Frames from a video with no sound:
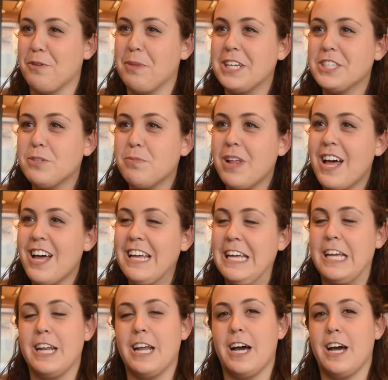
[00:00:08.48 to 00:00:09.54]
Mandleblatt,
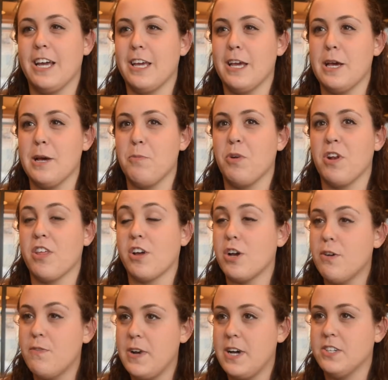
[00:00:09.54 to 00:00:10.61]
and I am one of the
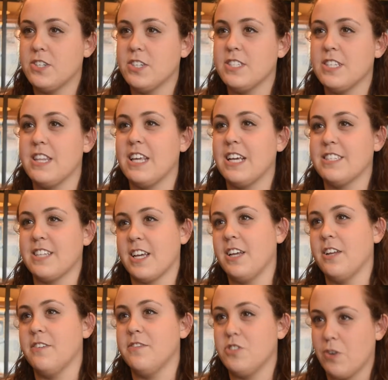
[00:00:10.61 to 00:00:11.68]
co-founders and the
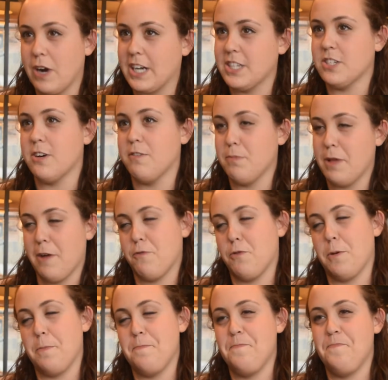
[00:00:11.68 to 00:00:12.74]
executive director of Platform.